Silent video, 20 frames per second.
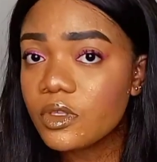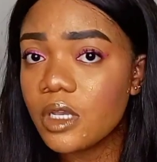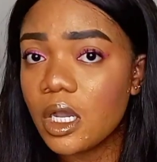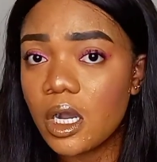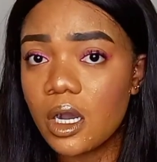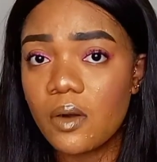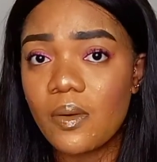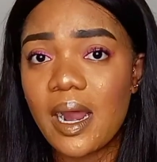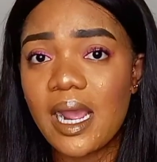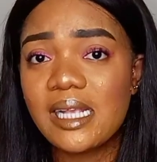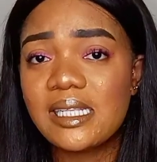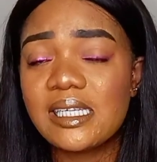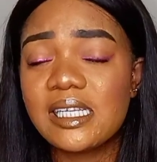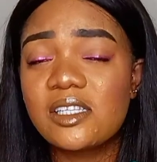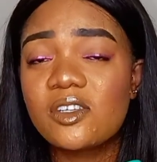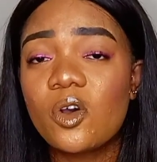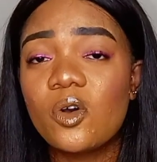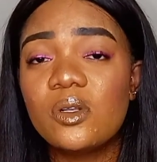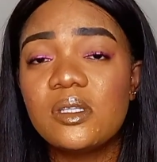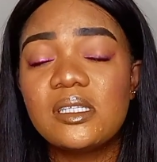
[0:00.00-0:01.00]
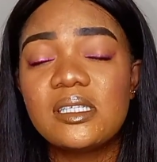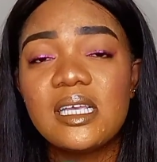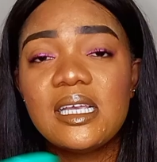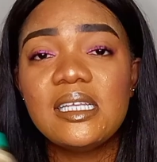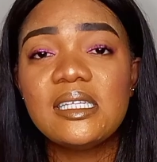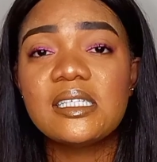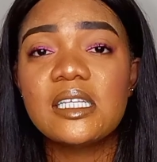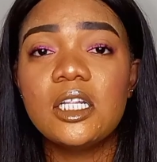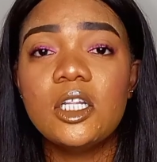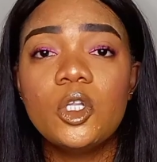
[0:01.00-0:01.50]
All right, it
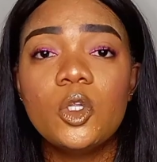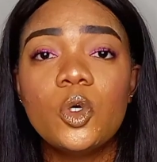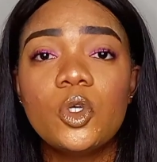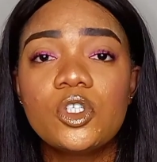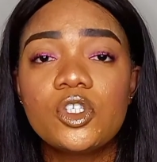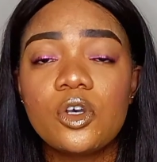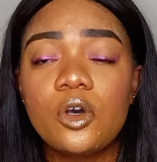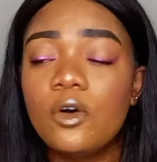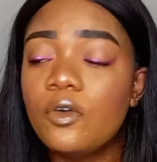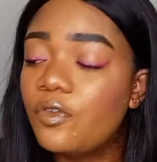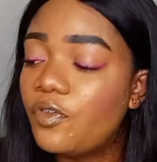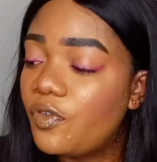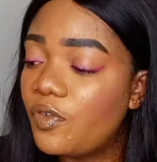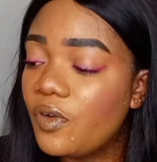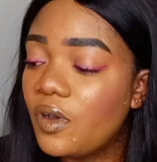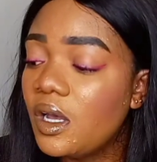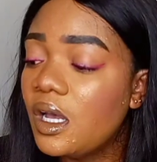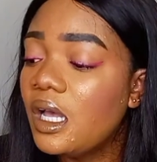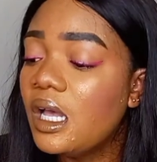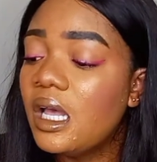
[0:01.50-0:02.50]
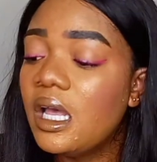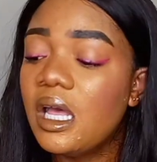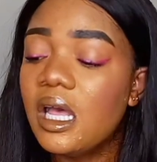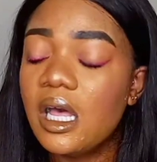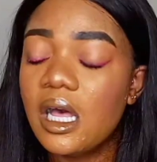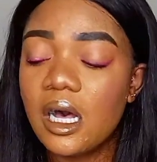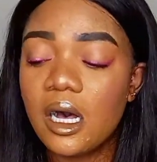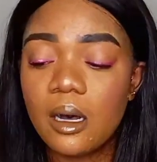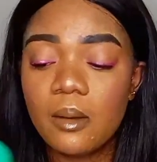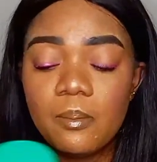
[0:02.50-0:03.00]
contains a lot of
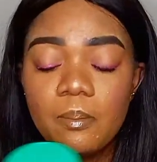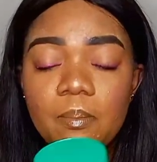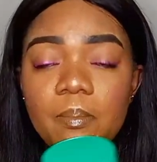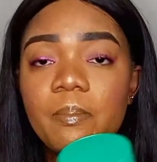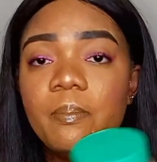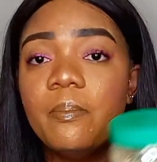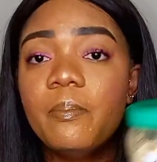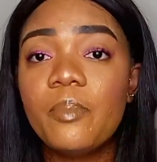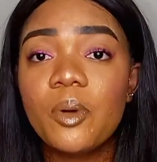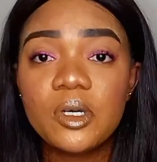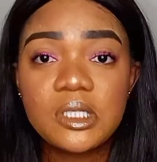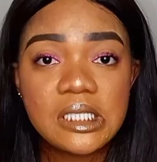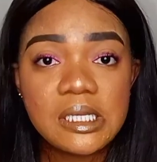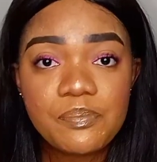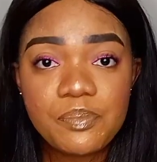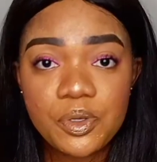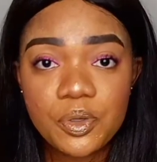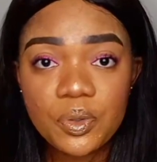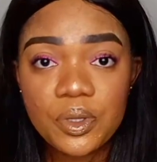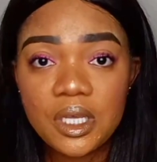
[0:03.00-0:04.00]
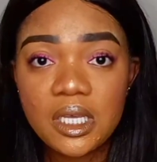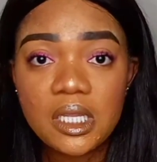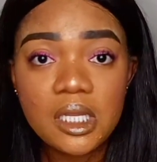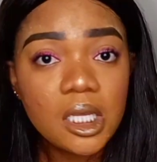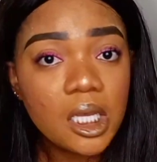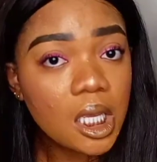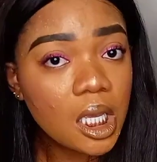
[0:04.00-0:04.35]
bodybuilding